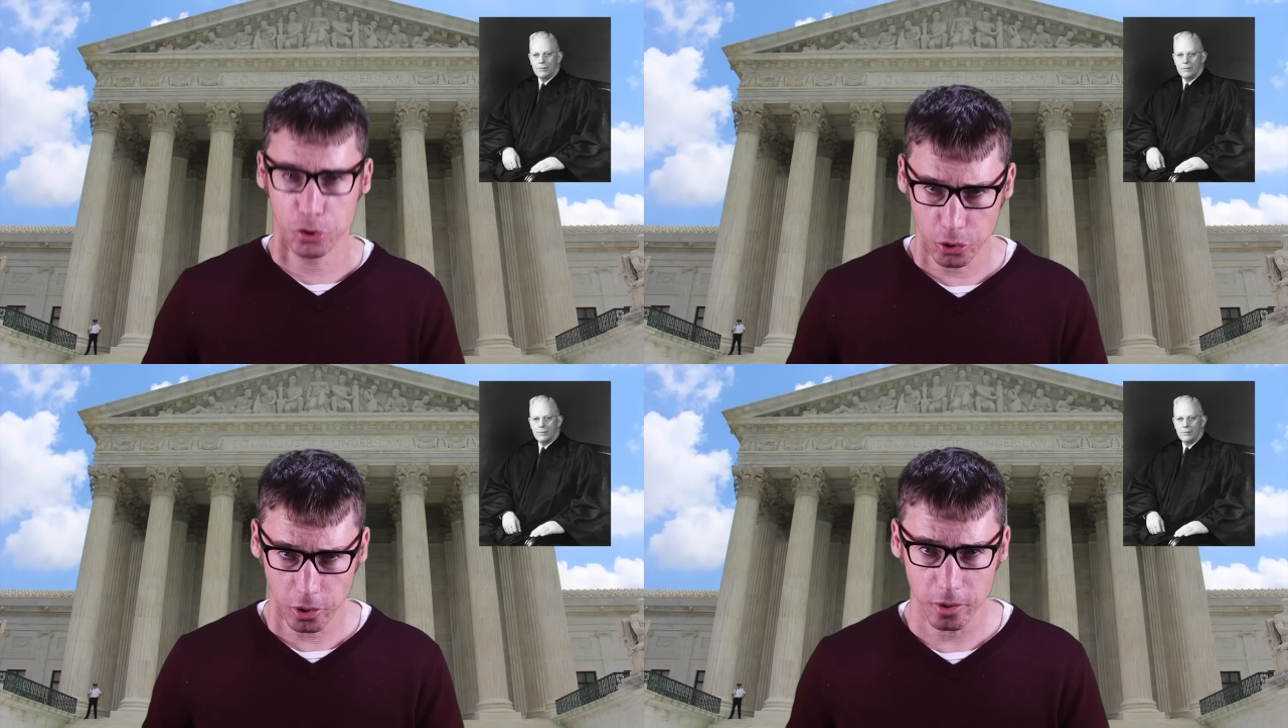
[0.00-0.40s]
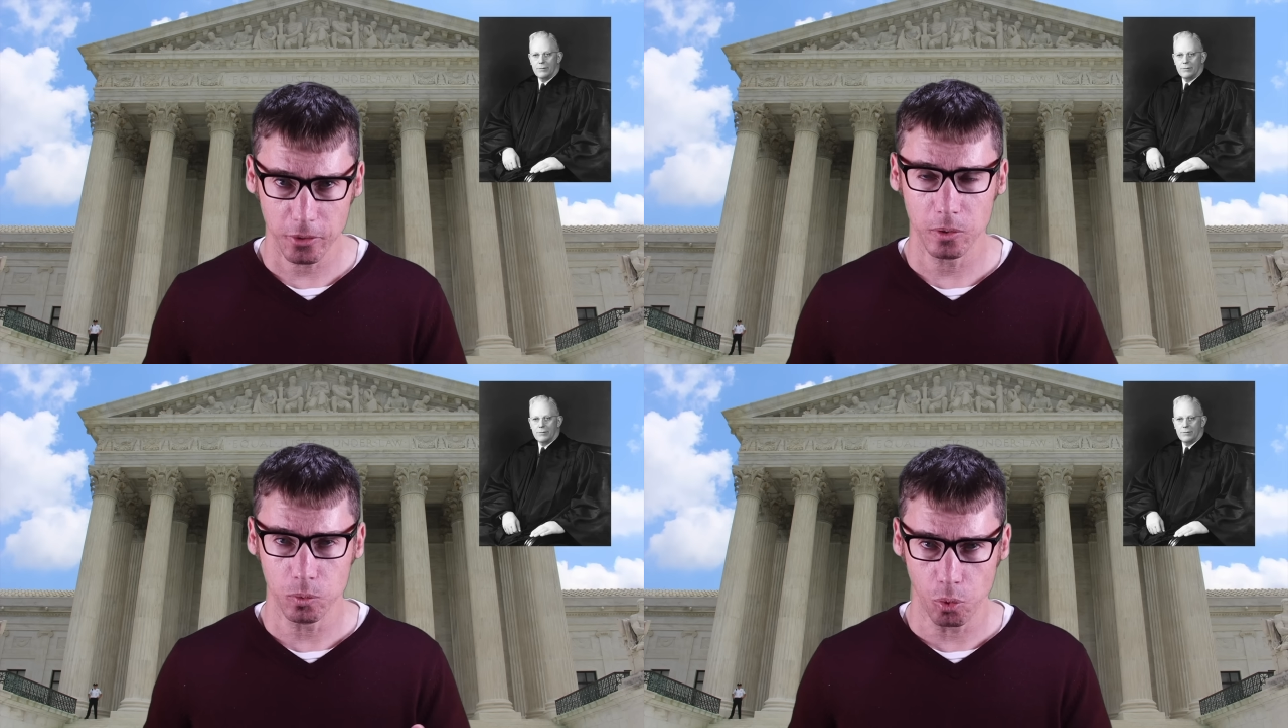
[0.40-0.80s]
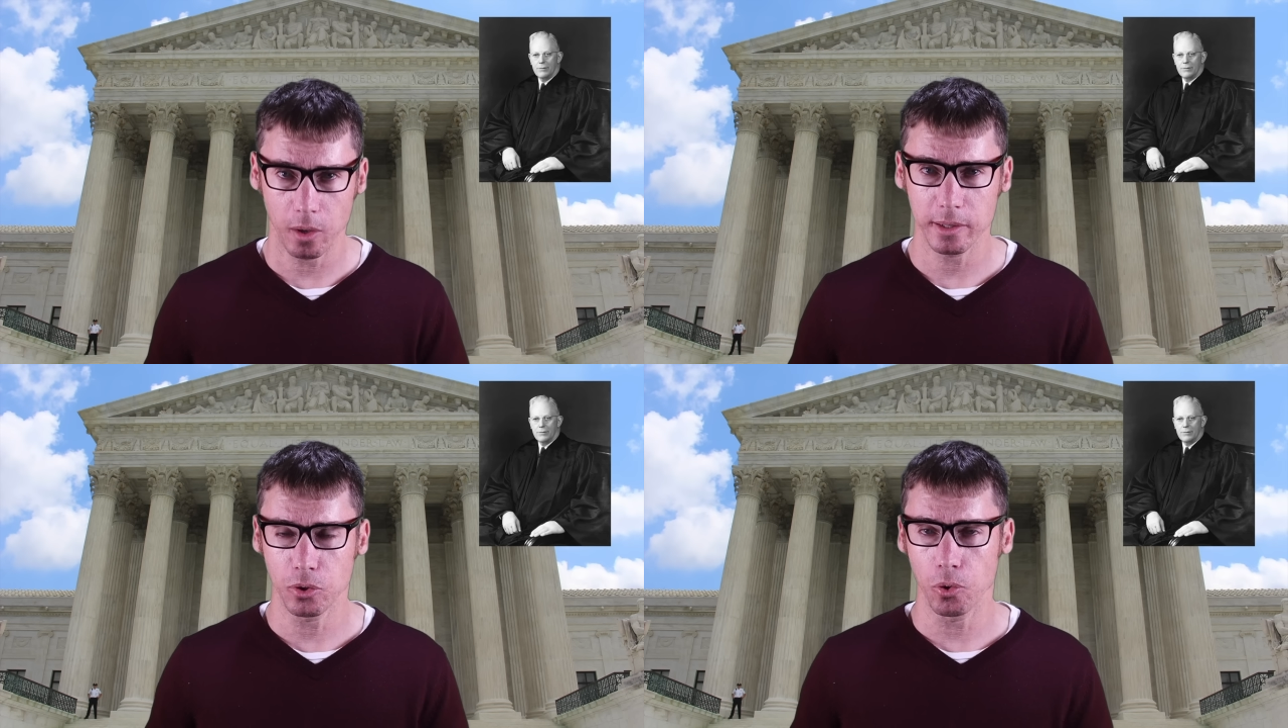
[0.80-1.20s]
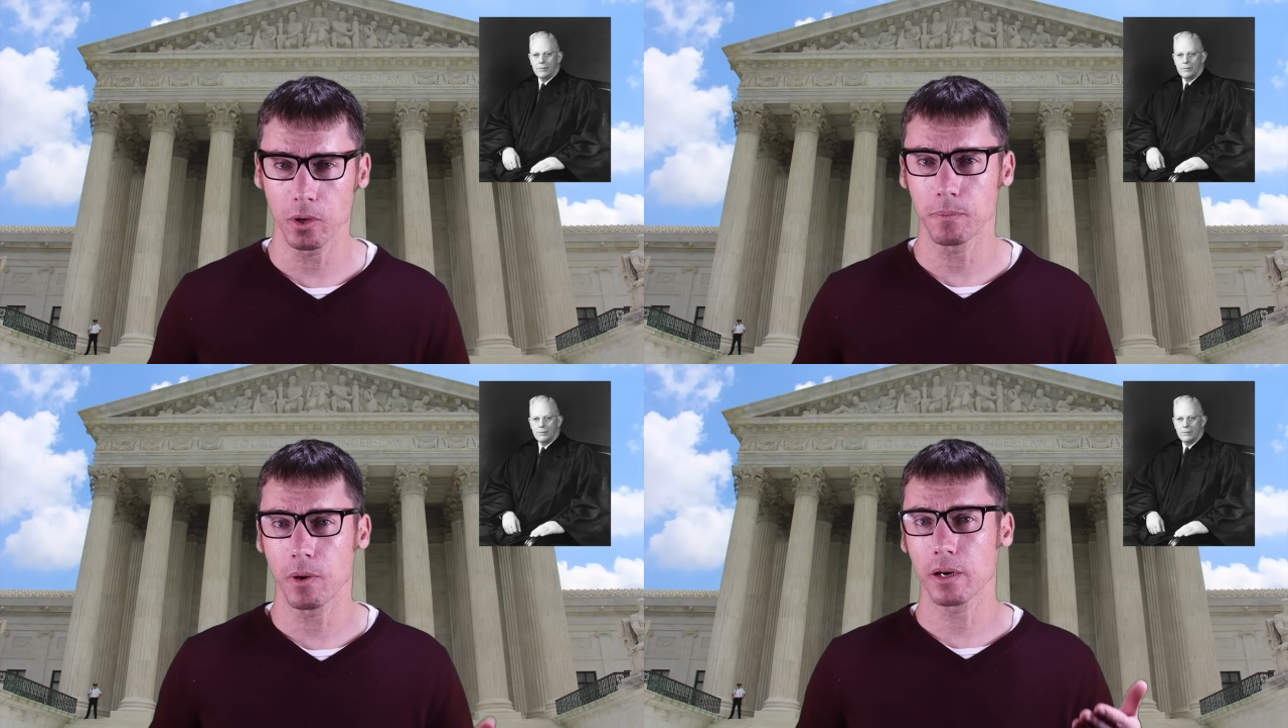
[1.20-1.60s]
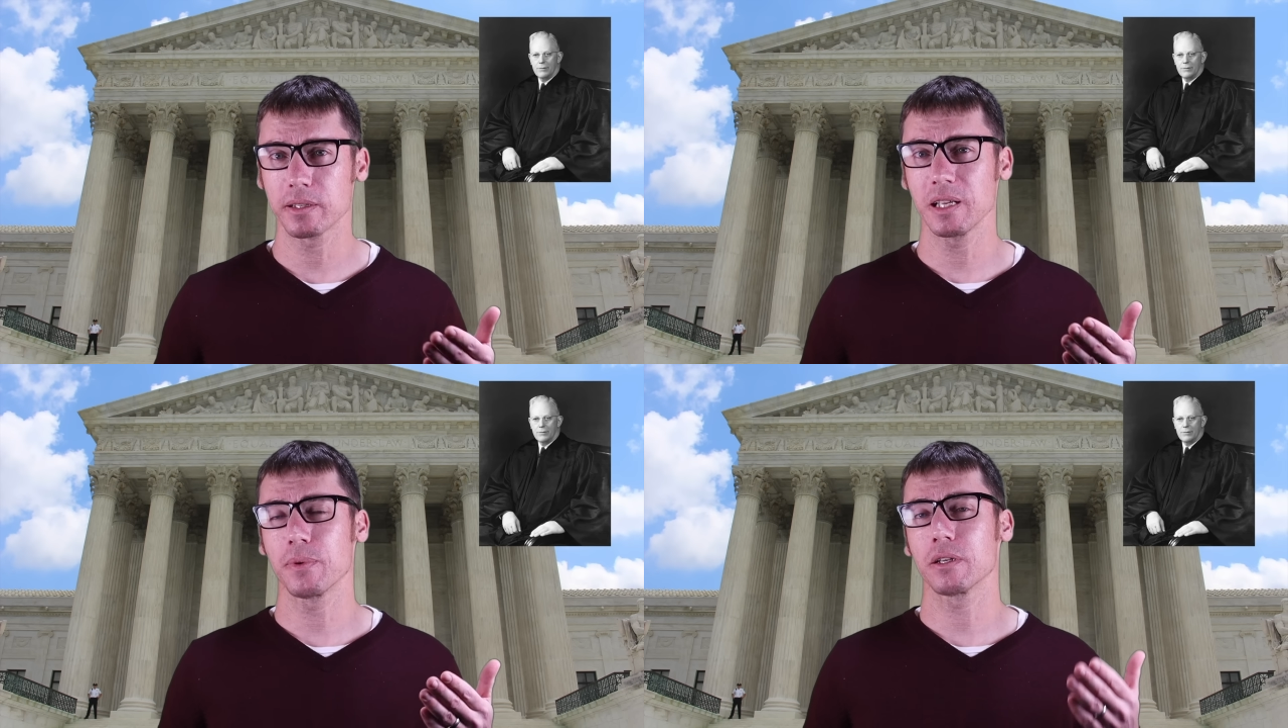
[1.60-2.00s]
Sure, the Warren Court
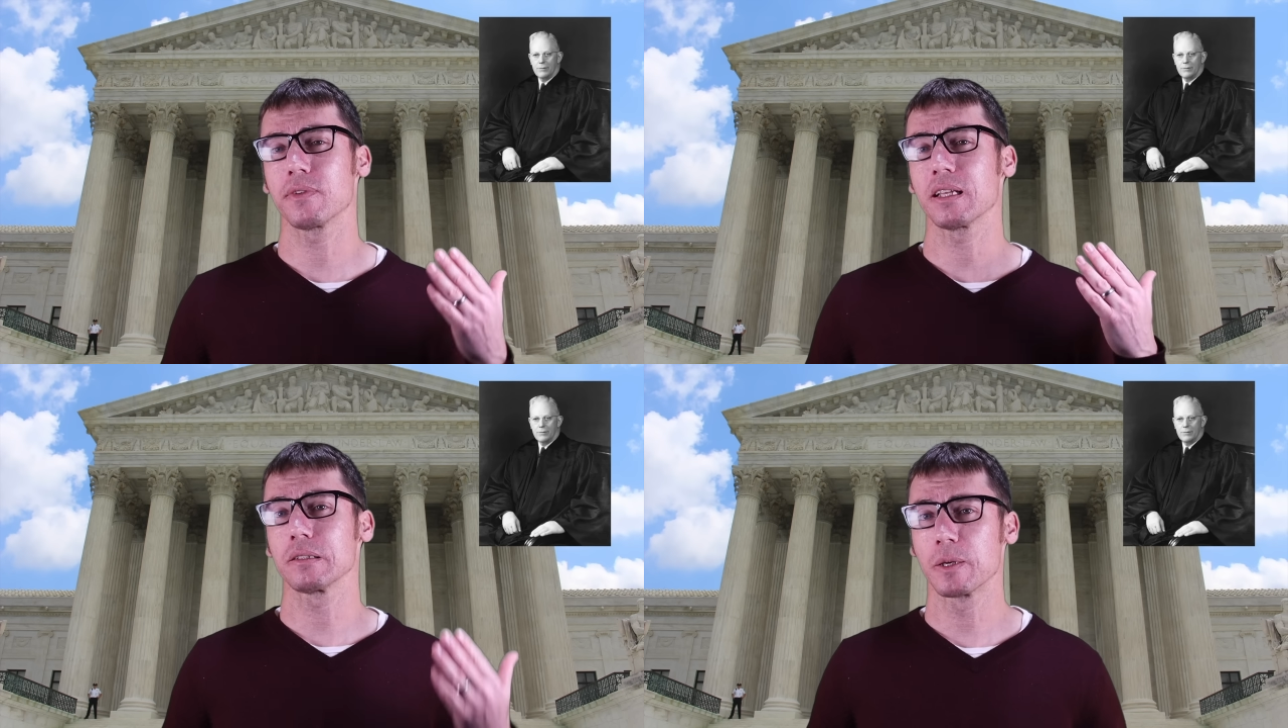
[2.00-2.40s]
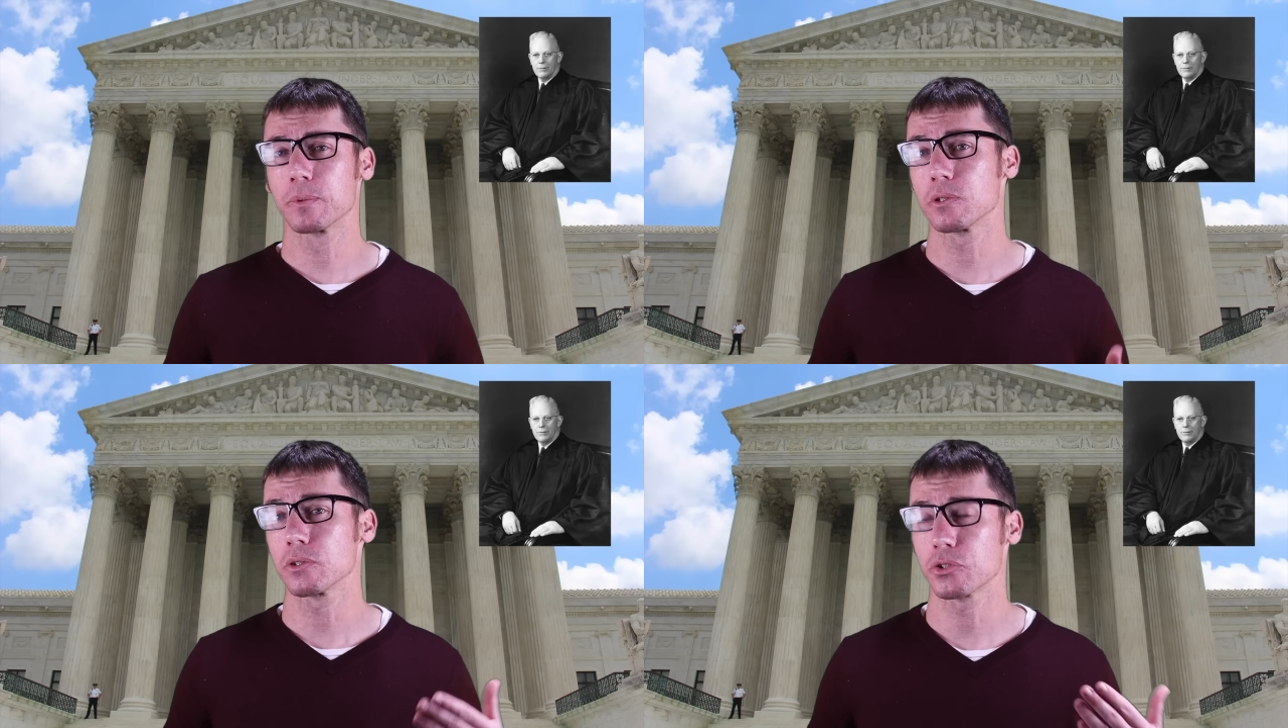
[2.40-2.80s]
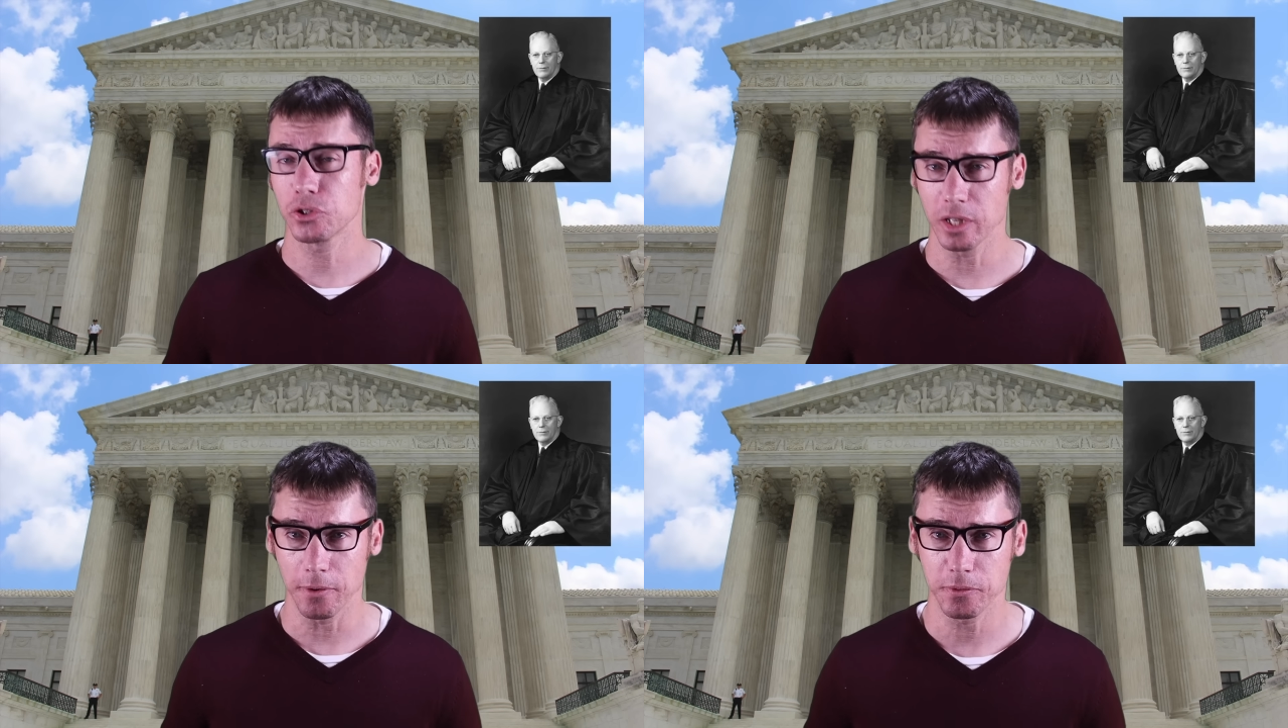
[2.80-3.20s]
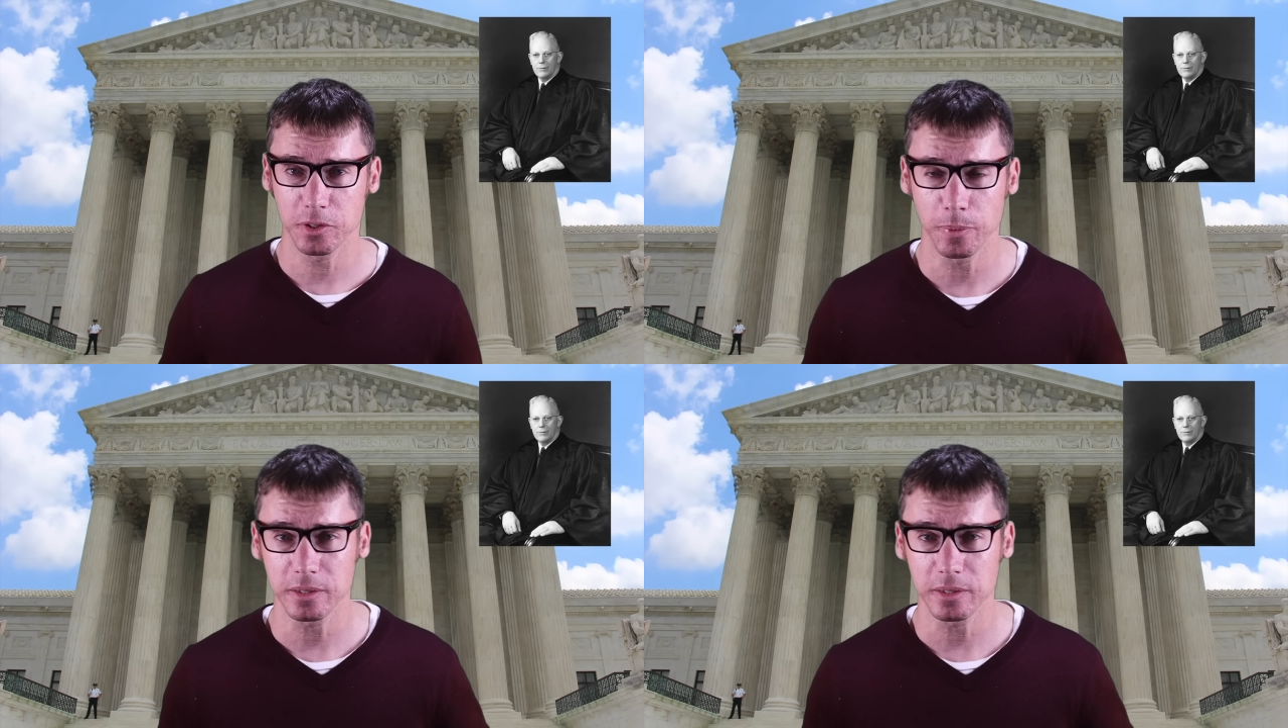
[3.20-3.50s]
marked a bit of a liberal shift,